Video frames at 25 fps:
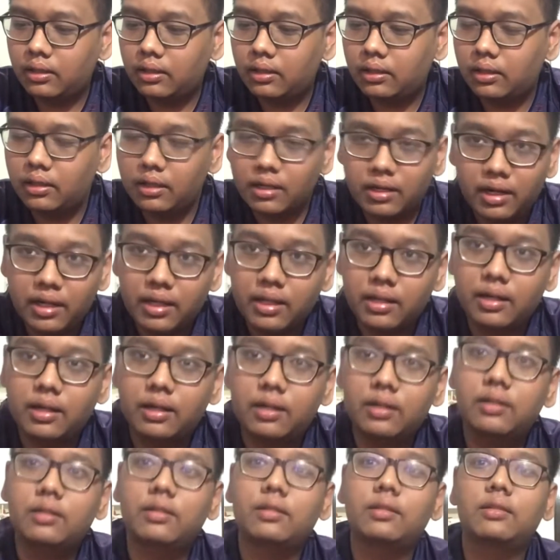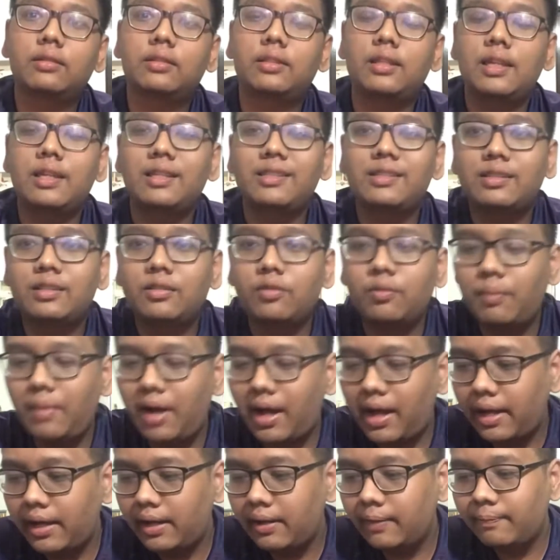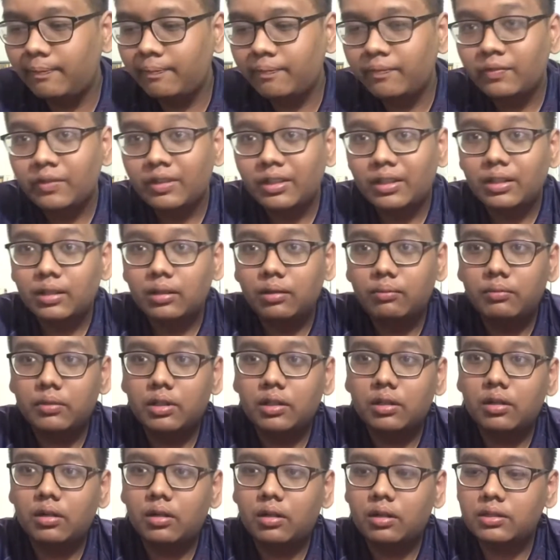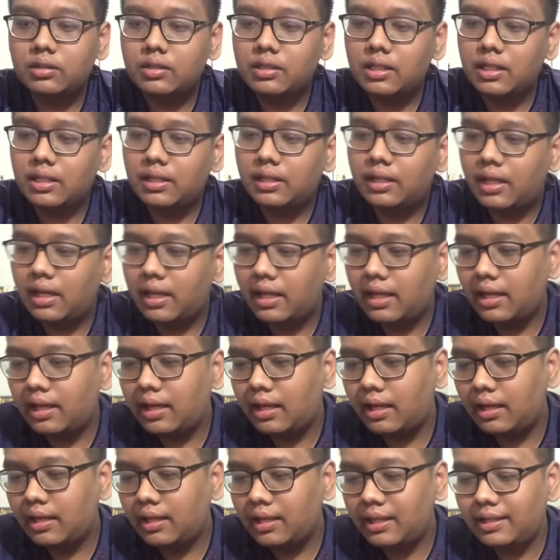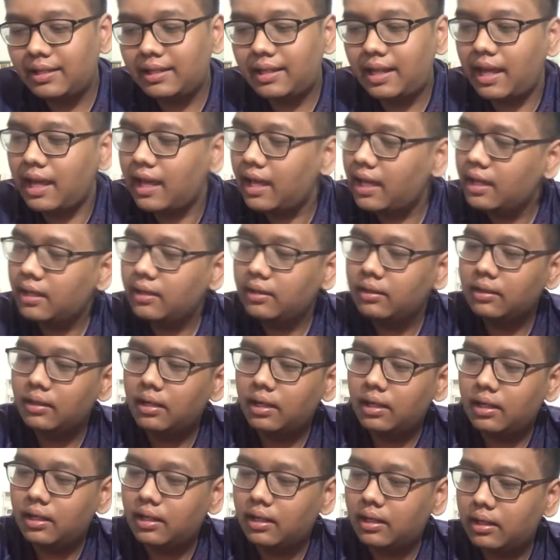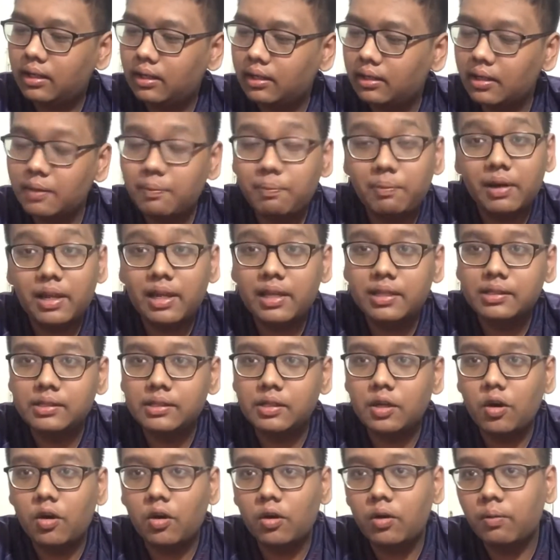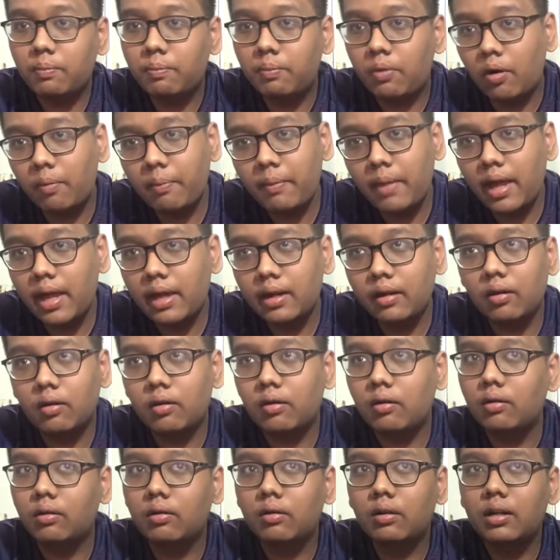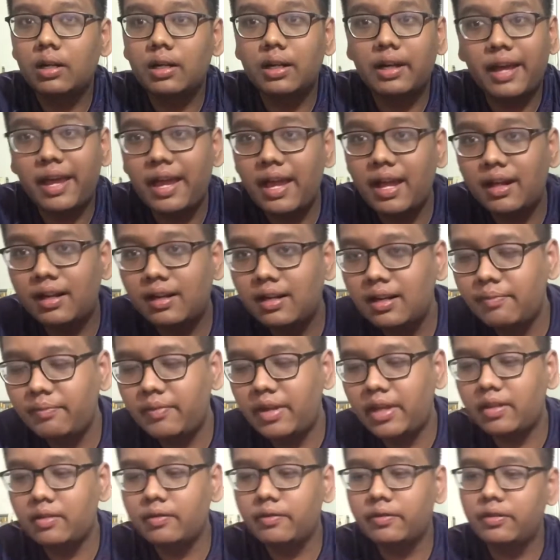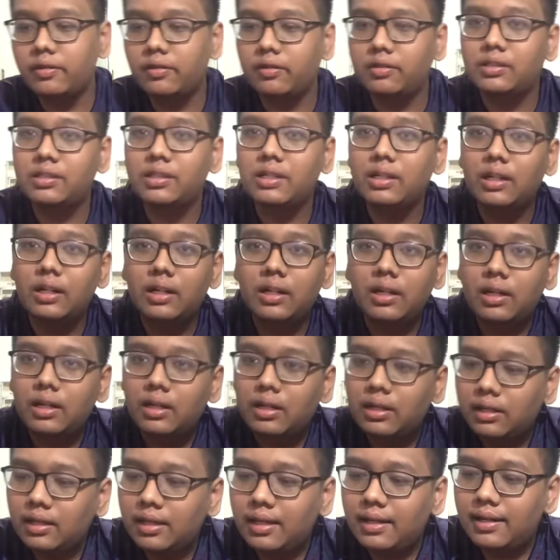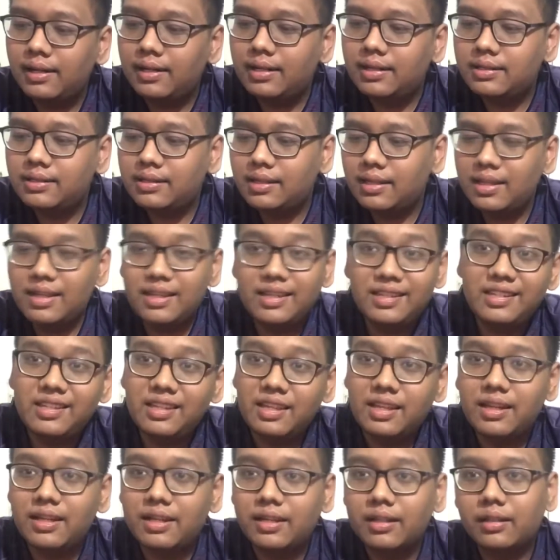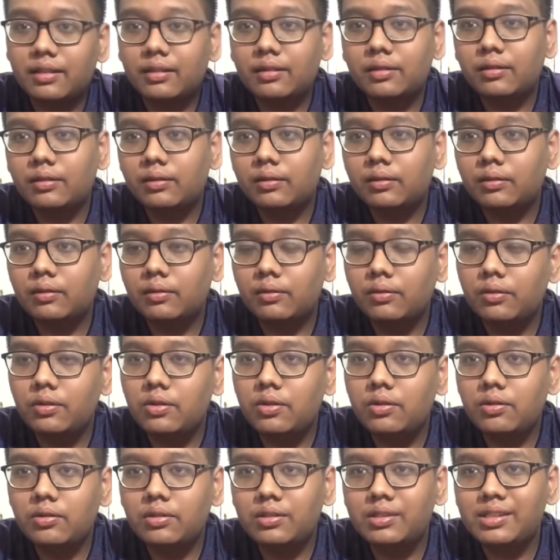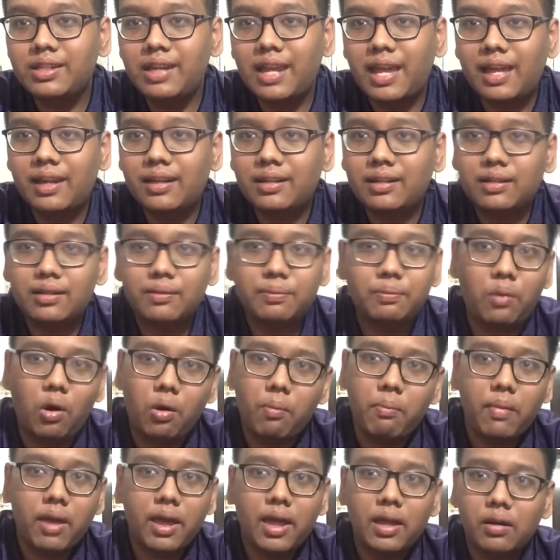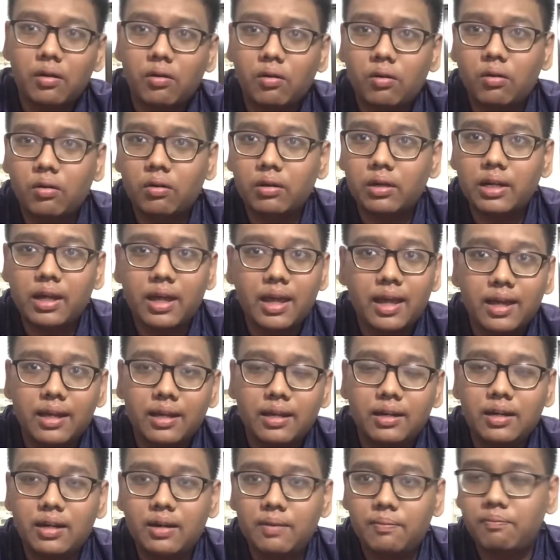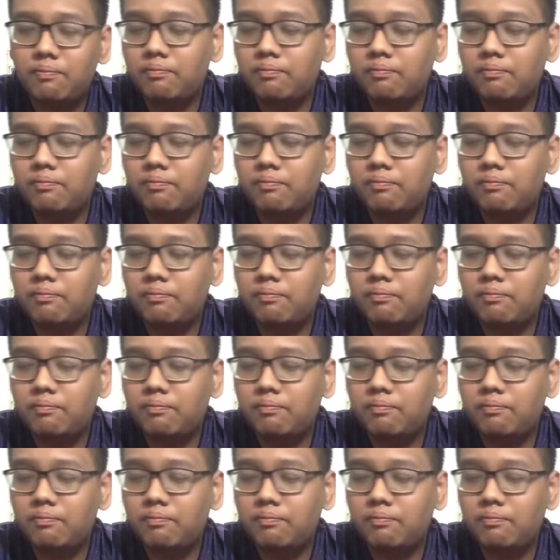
great things to buy because it can replace your pomade or a hair cream that you use. It is easier to use than the pomade or the hair cream